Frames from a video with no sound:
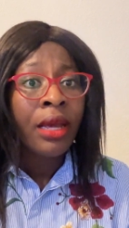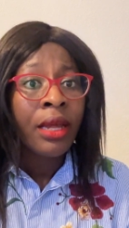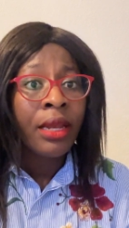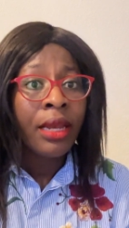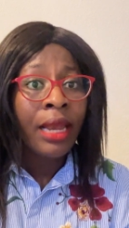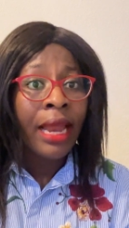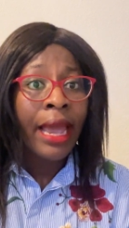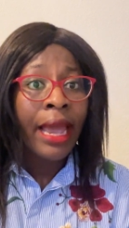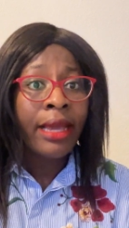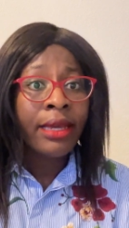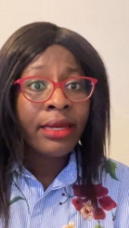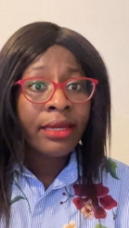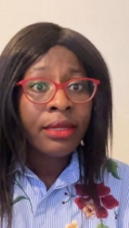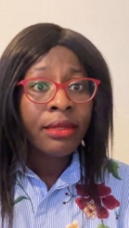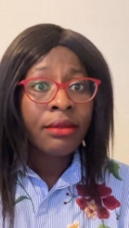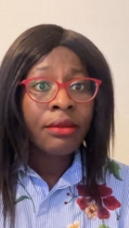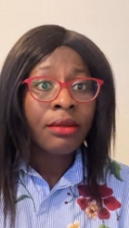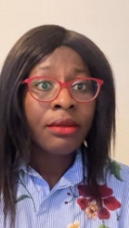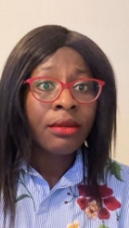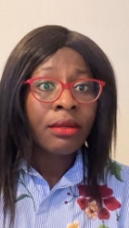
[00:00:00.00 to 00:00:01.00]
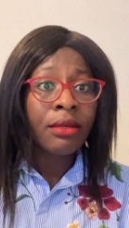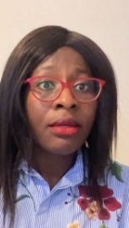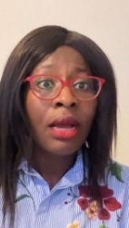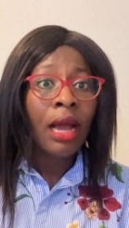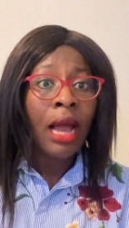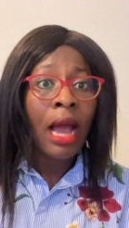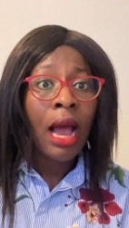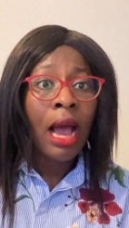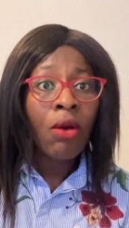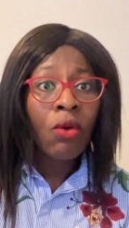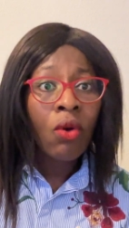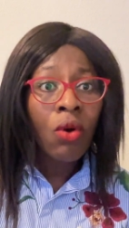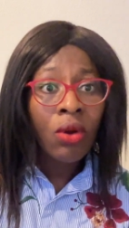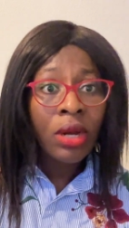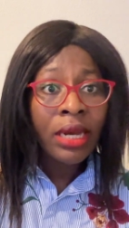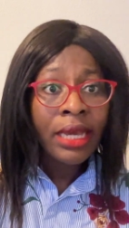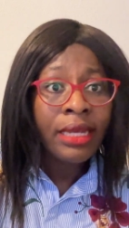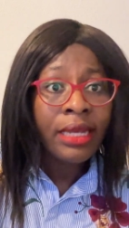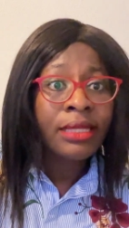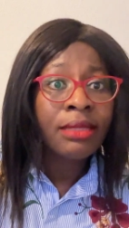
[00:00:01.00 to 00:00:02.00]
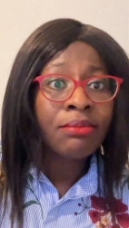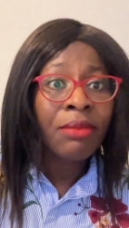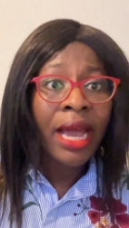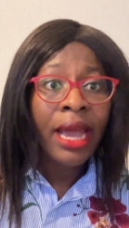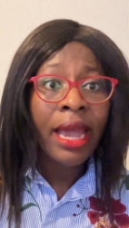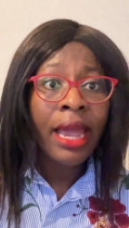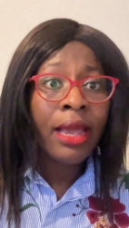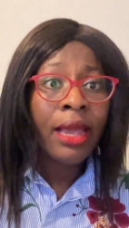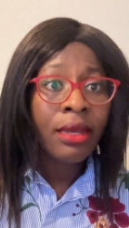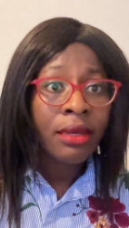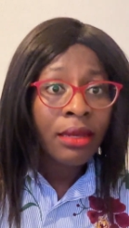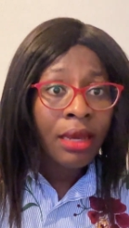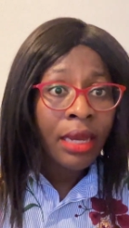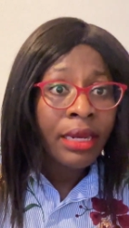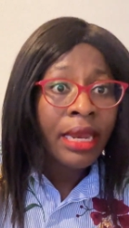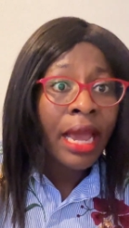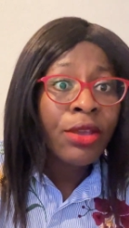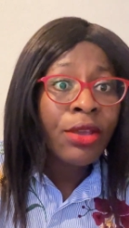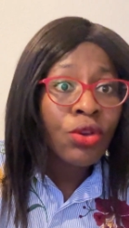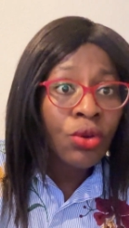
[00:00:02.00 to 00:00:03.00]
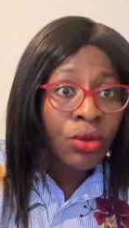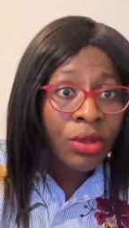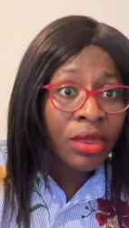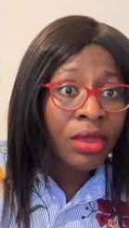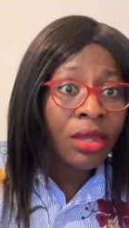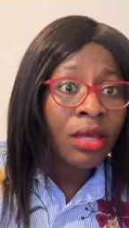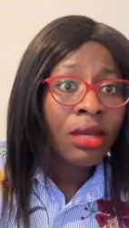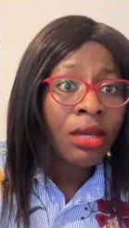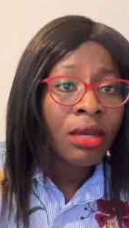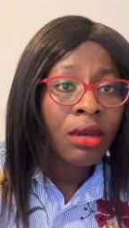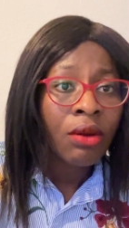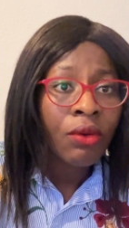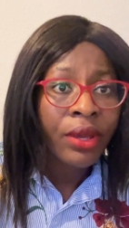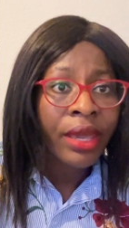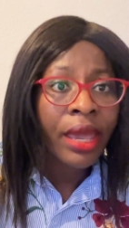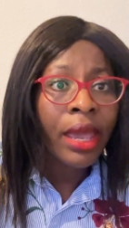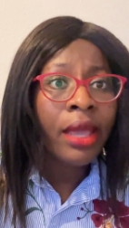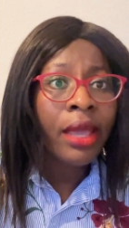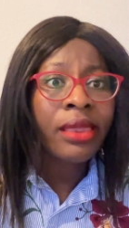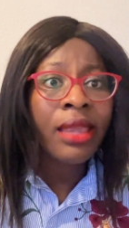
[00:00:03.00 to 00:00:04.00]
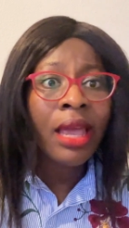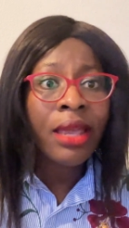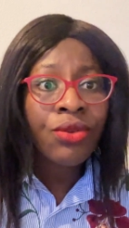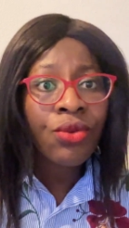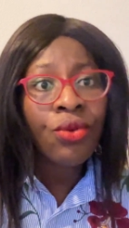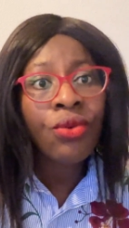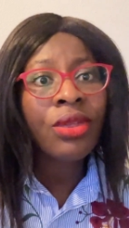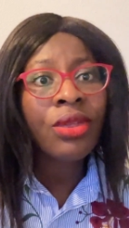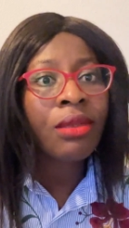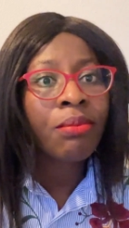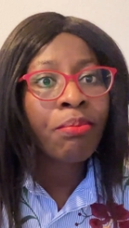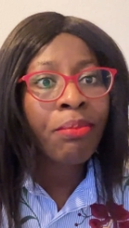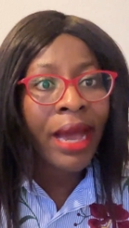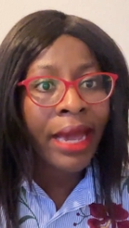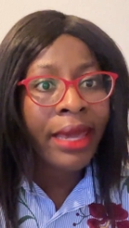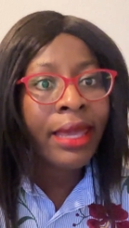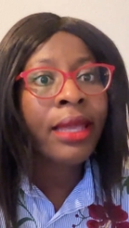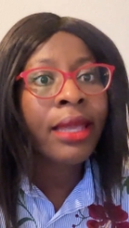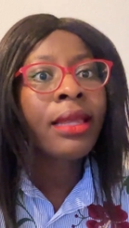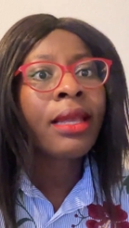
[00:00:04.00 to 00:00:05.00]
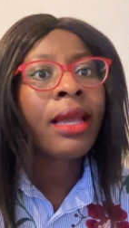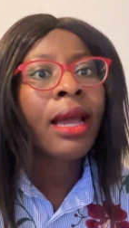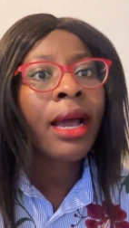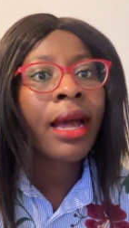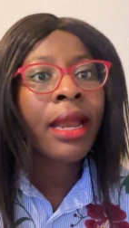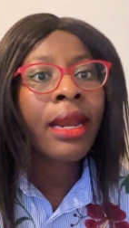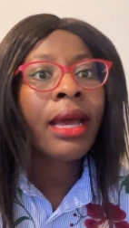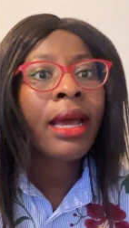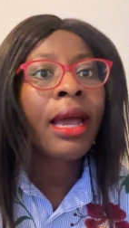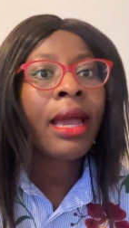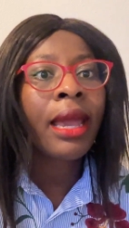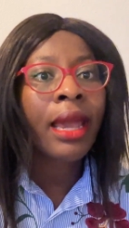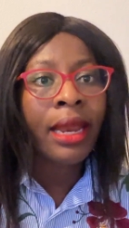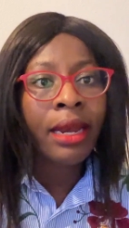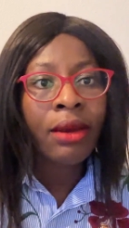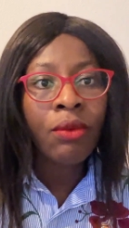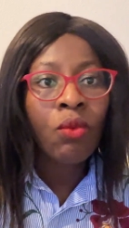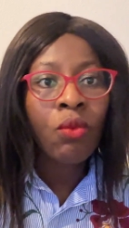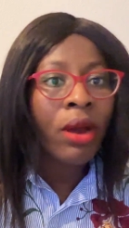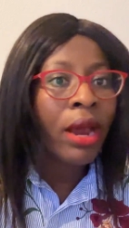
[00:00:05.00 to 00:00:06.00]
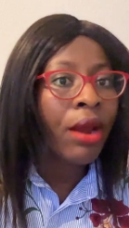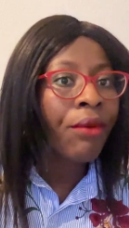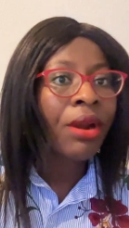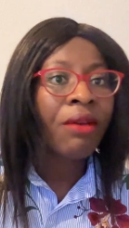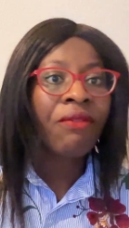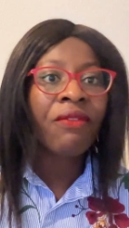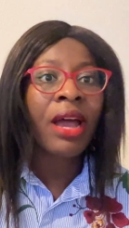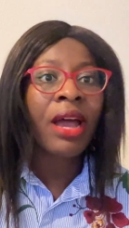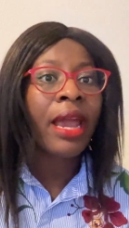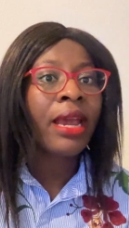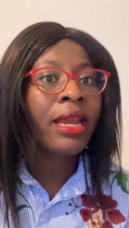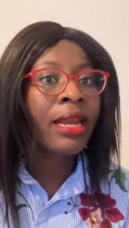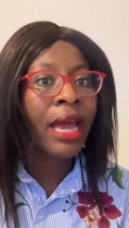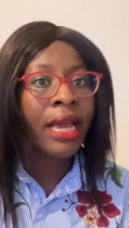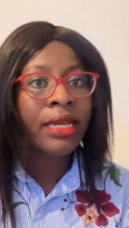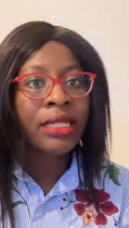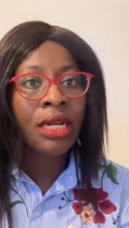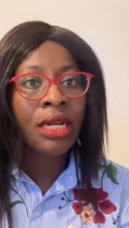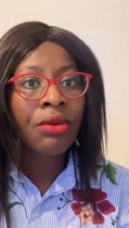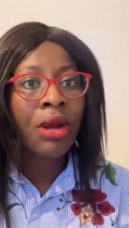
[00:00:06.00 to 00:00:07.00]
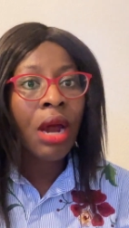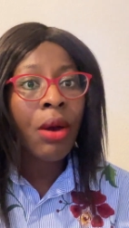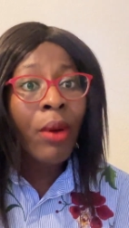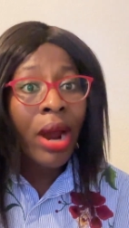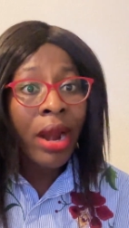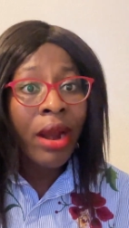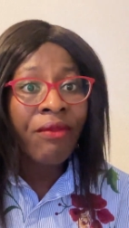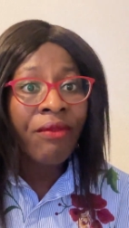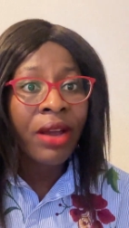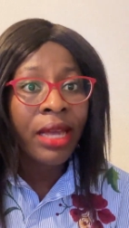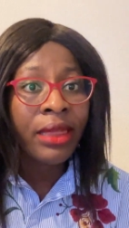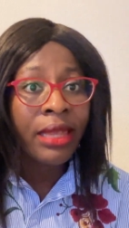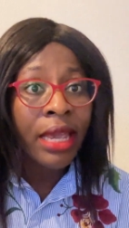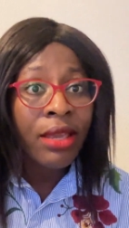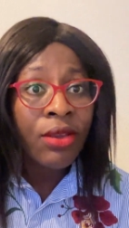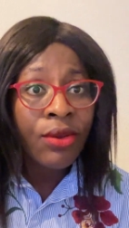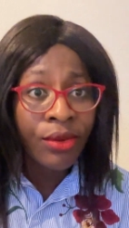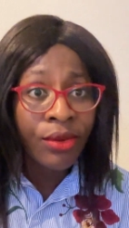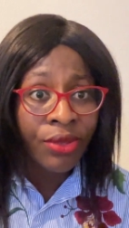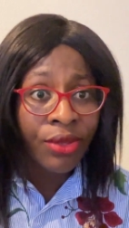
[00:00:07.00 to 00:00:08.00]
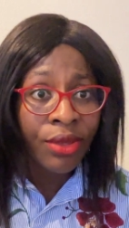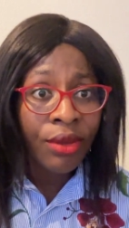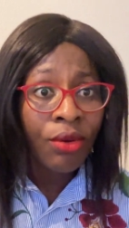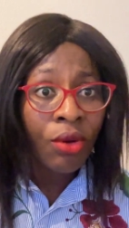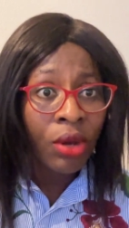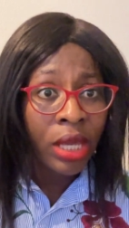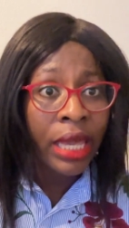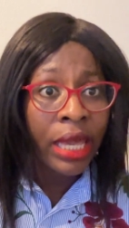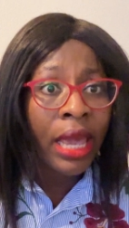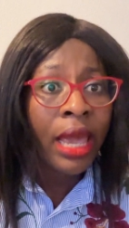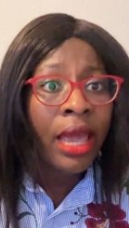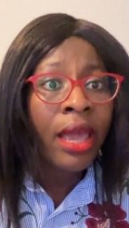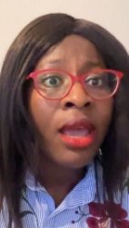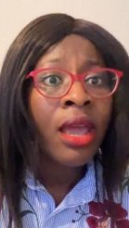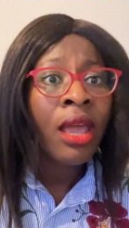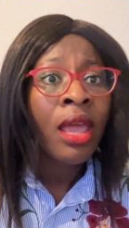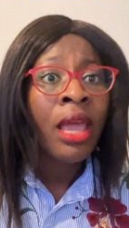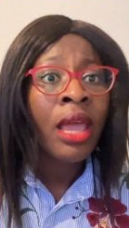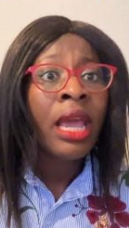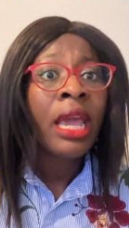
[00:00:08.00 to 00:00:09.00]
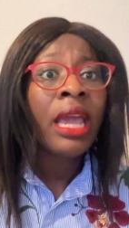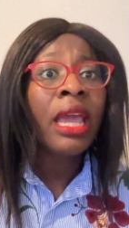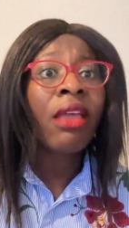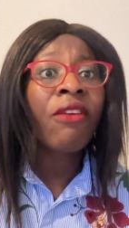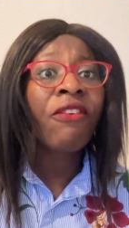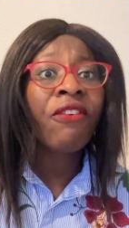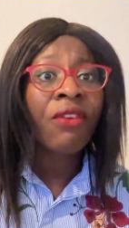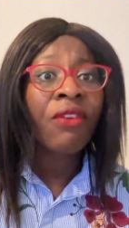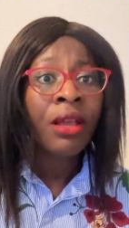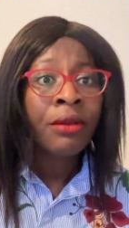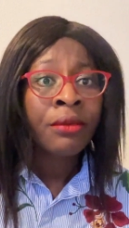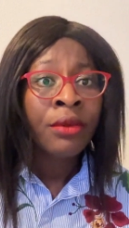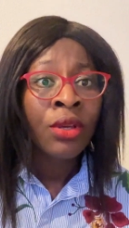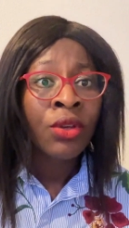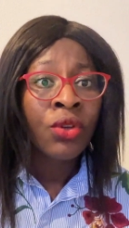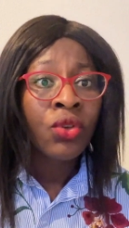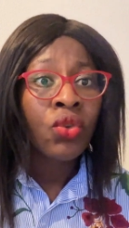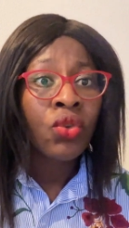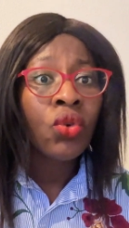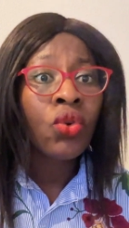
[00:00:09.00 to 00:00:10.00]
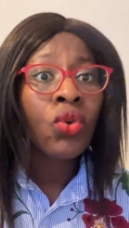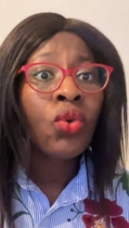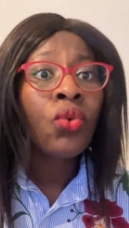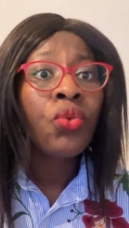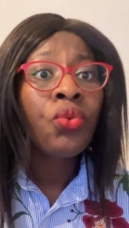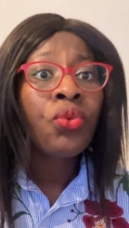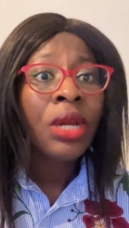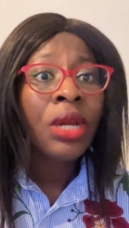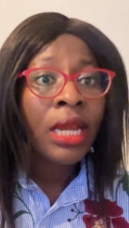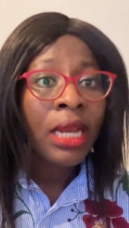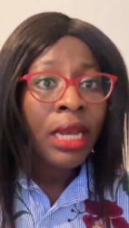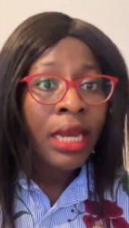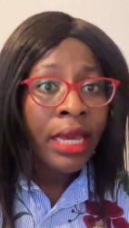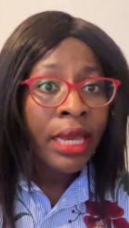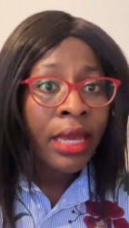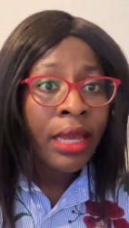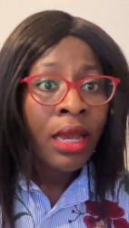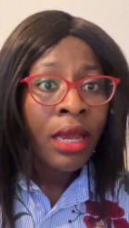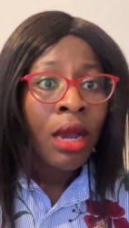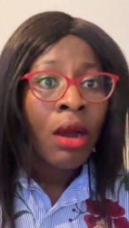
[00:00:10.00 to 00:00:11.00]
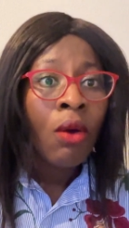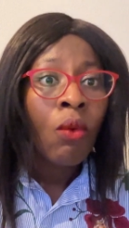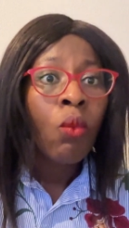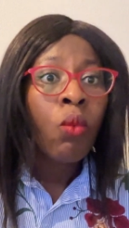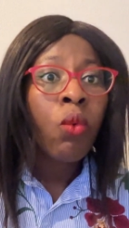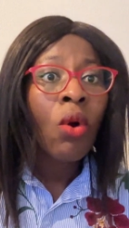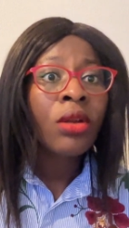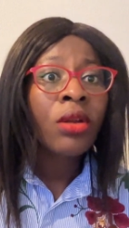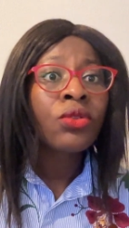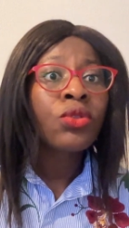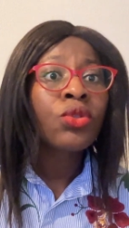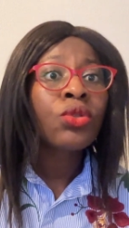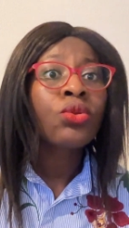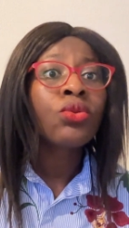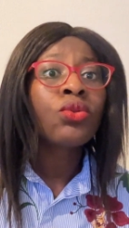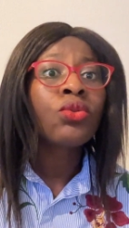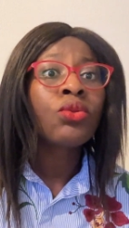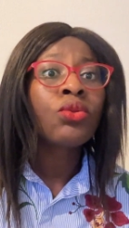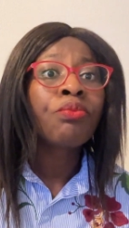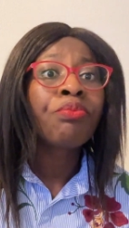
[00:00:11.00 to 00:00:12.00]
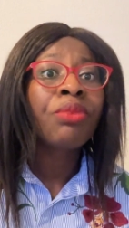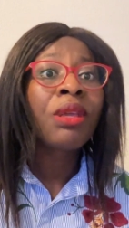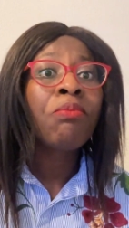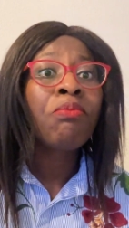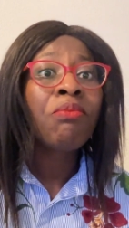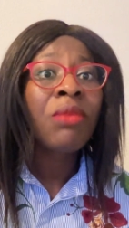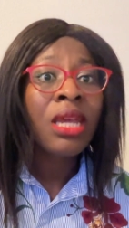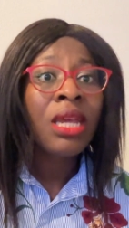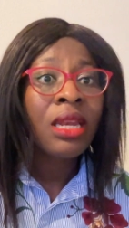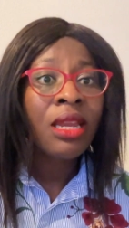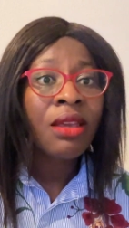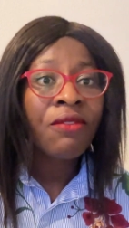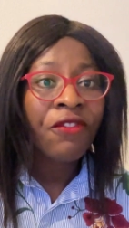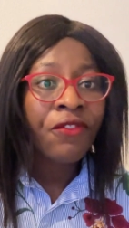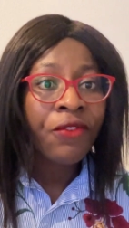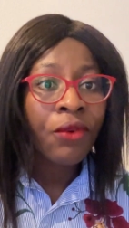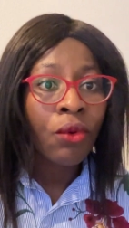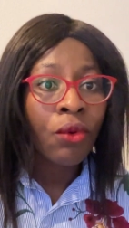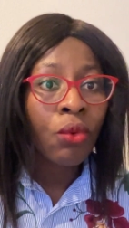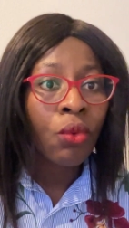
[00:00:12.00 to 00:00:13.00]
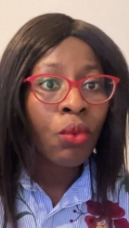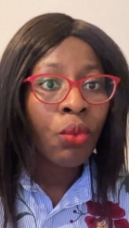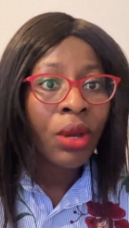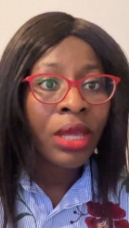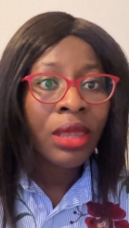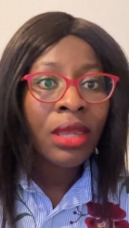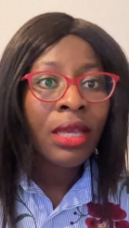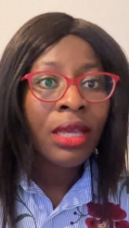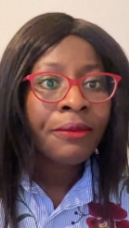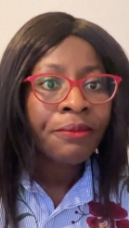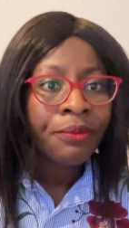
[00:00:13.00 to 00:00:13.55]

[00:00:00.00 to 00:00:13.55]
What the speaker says: like our colleagues, the youth back in Ghana and wherever in Nigeria, wherever the youth, okay, if you really want to be meaningful with,